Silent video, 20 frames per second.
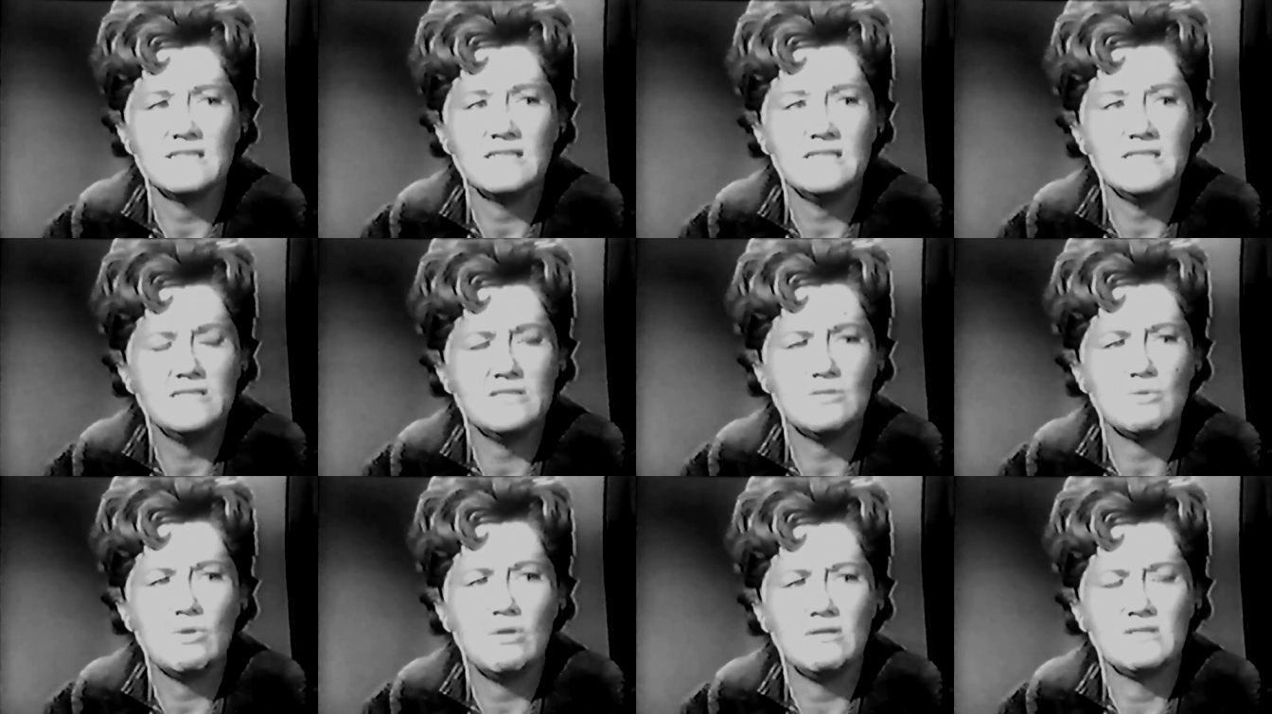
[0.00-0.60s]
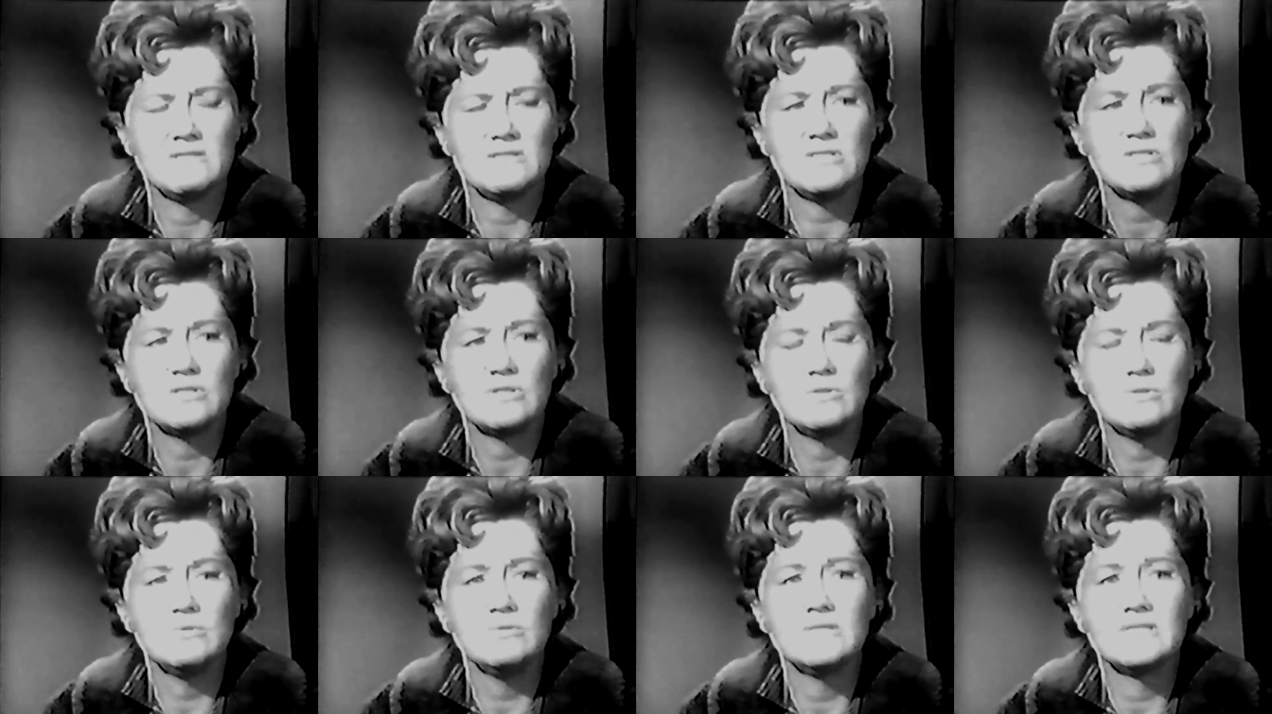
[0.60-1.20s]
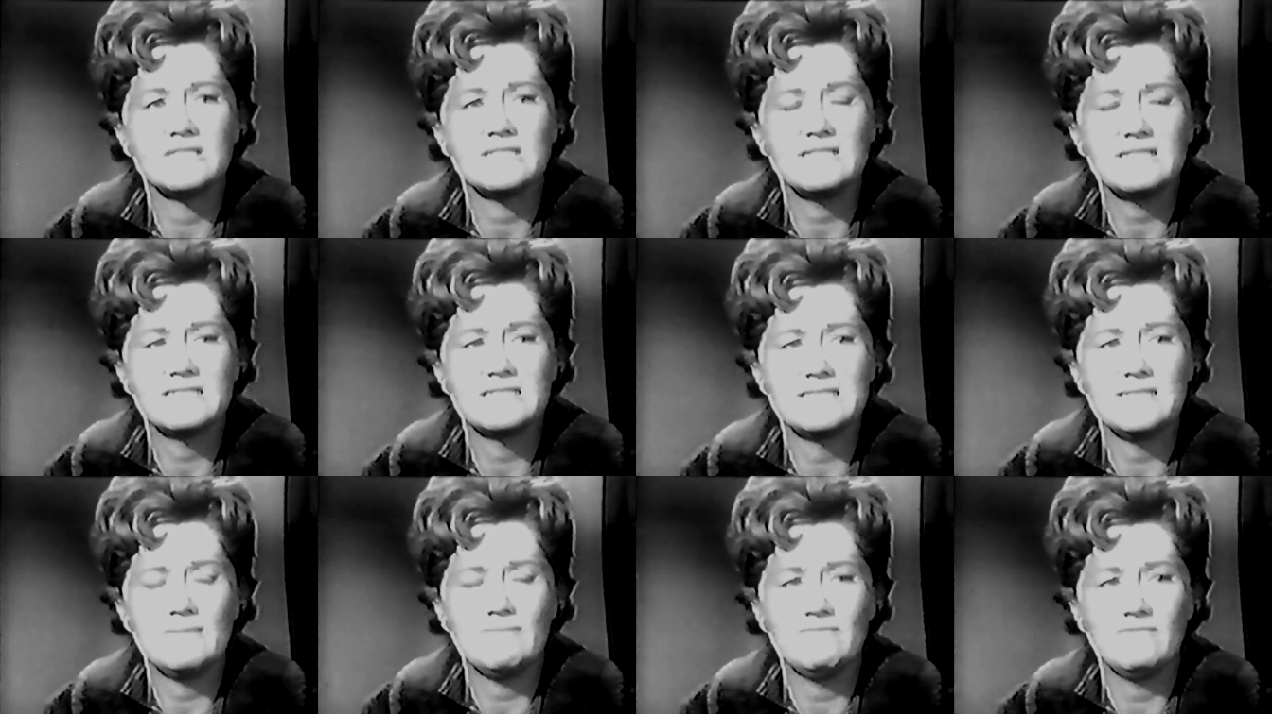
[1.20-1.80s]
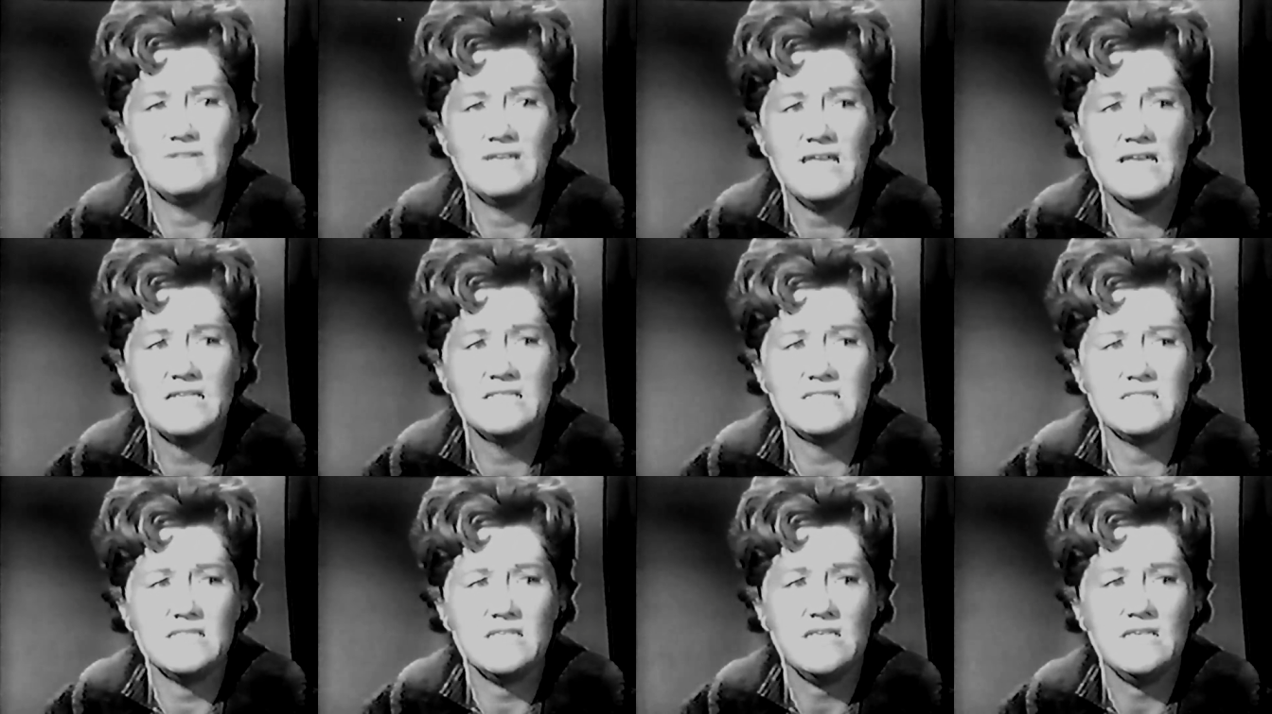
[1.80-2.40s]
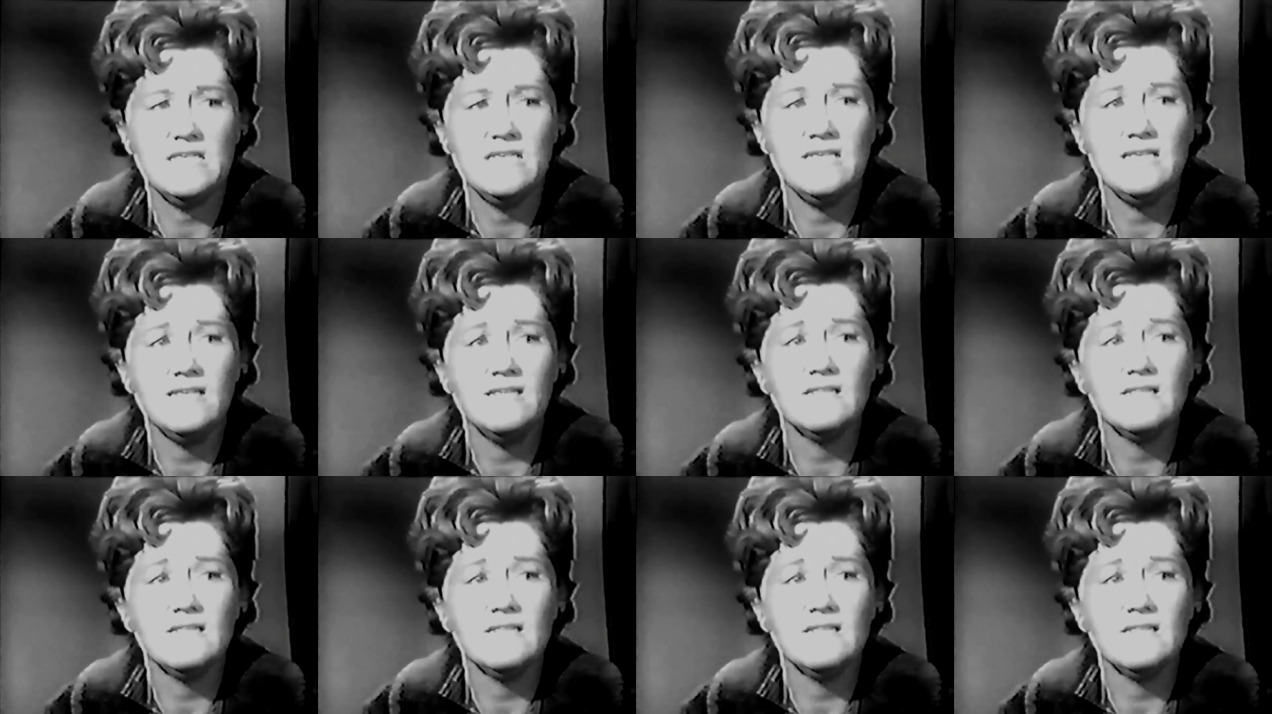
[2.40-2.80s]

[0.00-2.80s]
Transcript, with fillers: The kids are all at school except for Nancy.